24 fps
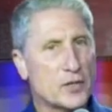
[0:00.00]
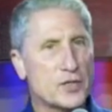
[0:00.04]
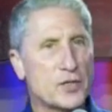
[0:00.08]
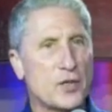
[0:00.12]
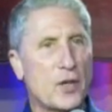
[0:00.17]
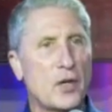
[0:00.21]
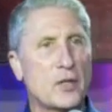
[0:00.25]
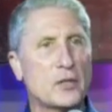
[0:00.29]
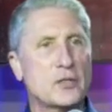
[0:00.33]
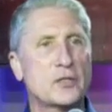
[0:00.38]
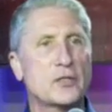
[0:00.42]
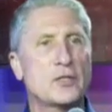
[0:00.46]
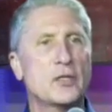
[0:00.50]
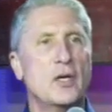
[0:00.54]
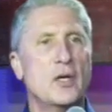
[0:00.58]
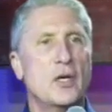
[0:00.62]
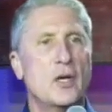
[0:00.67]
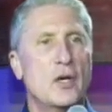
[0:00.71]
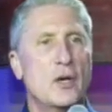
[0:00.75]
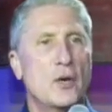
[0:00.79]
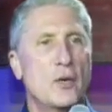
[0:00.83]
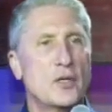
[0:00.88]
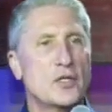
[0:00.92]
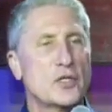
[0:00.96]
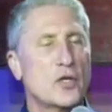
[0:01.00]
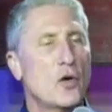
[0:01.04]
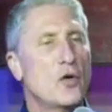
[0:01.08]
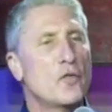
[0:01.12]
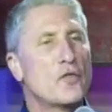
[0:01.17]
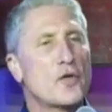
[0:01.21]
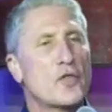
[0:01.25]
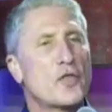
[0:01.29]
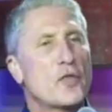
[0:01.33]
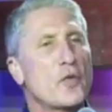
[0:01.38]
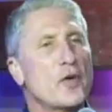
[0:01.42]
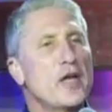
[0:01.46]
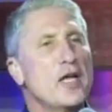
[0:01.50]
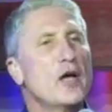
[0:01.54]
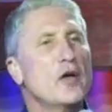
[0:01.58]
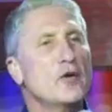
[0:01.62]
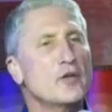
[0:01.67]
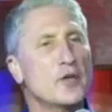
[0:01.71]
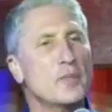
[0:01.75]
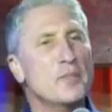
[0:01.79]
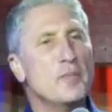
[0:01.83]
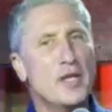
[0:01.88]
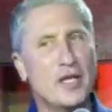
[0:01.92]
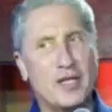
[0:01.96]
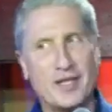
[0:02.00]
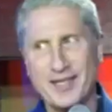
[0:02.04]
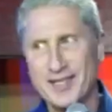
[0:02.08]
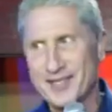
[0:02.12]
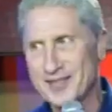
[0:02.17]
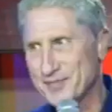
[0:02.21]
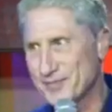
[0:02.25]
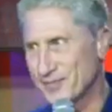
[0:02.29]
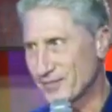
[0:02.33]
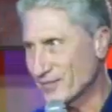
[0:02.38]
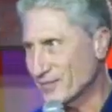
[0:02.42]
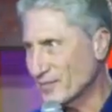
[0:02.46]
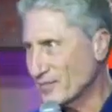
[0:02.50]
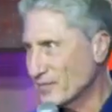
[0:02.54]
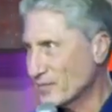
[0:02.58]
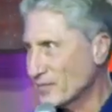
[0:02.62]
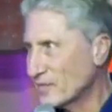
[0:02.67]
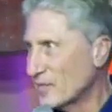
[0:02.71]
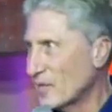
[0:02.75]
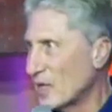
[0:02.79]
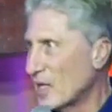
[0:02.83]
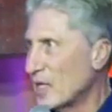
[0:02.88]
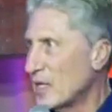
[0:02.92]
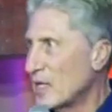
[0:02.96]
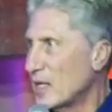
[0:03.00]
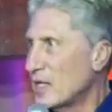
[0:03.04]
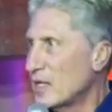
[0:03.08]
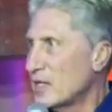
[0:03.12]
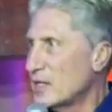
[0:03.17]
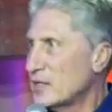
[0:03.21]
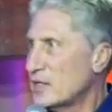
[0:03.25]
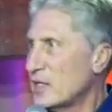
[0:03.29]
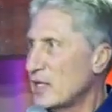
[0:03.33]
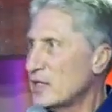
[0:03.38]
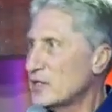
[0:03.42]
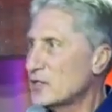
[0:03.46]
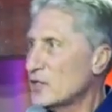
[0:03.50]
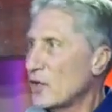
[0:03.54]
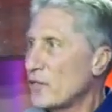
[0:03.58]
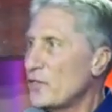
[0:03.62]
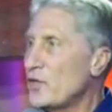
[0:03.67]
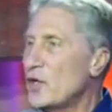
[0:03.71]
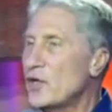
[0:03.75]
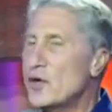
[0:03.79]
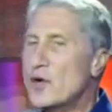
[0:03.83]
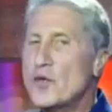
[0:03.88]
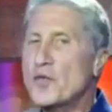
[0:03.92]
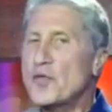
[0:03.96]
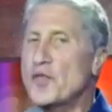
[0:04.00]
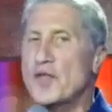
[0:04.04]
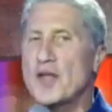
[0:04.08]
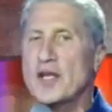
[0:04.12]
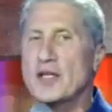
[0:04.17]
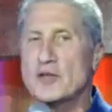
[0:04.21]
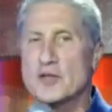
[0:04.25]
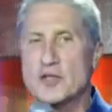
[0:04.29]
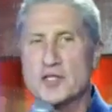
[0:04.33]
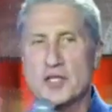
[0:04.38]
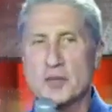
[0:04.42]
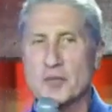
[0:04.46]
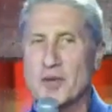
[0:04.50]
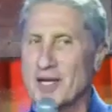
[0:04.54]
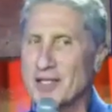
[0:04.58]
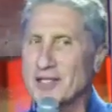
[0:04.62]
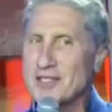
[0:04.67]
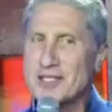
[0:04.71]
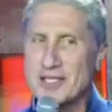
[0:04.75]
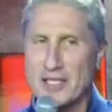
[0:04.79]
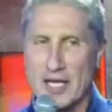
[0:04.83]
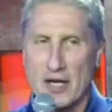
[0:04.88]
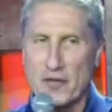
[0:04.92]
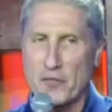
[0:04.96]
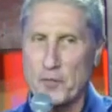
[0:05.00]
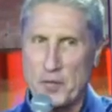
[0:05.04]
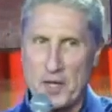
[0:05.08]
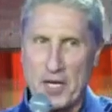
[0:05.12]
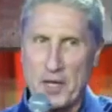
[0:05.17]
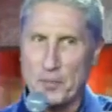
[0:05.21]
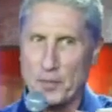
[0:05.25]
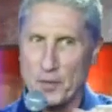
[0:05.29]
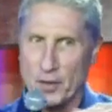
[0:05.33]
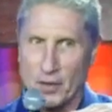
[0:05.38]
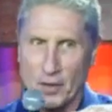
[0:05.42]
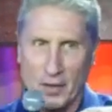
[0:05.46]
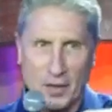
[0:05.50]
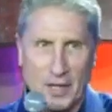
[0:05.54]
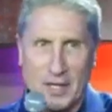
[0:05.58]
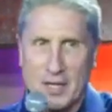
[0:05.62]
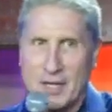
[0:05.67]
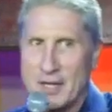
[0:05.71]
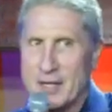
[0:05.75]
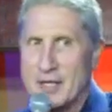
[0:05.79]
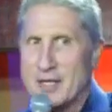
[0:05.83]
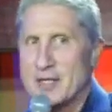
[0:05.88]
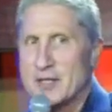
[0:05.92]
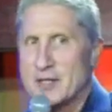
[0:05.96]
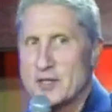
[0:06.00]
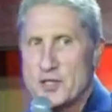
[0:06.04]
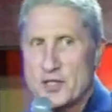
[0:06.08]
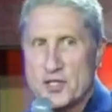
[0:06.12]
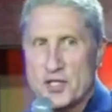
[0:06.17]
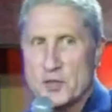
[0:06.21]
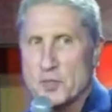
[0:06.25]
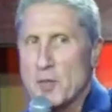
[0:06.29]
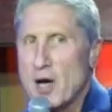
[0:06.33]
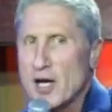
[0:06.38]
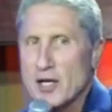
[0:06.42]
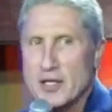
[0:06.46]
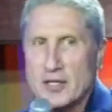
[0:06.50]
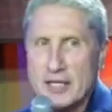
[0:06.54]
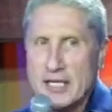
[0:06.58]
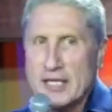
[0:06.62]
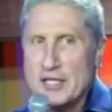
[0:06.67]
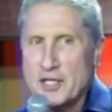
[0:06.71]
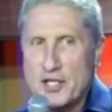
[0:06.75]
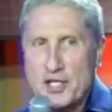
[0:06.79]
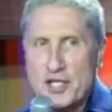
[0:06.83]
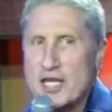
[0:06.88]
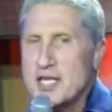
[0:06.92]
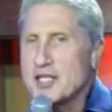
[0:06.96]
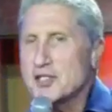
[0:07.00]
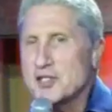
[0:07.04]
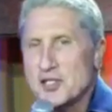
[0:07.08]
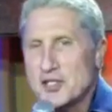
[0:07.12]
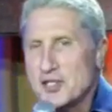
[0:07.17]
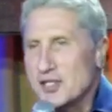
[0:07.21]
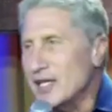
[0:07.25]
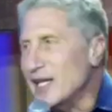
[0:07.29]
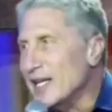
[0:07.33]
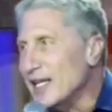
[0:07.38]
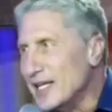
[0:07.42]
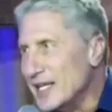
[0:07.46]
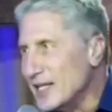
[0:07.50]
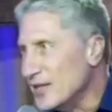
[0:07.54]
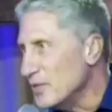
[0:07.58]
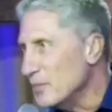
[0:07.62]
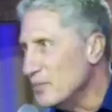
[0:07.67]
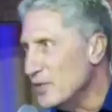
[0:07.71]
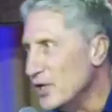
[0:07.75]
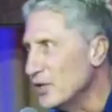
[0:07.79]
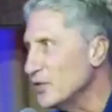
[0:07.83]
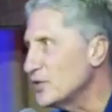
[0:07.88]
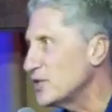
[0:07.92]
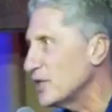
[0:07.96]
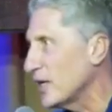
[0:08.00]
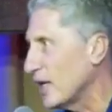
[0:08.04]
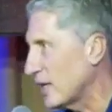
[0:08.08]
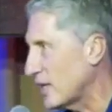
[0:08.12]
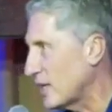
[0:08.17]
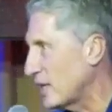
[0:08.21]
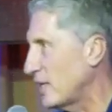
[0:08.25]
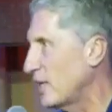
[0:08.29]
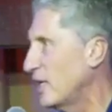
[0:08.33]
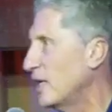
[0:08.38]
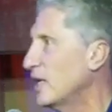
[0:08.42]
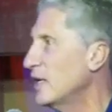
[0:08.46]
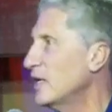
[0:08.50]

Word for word: Hillsongs, was over 300 million. See, so if you don't think there's some unsaved people smuggling Jesus in the music,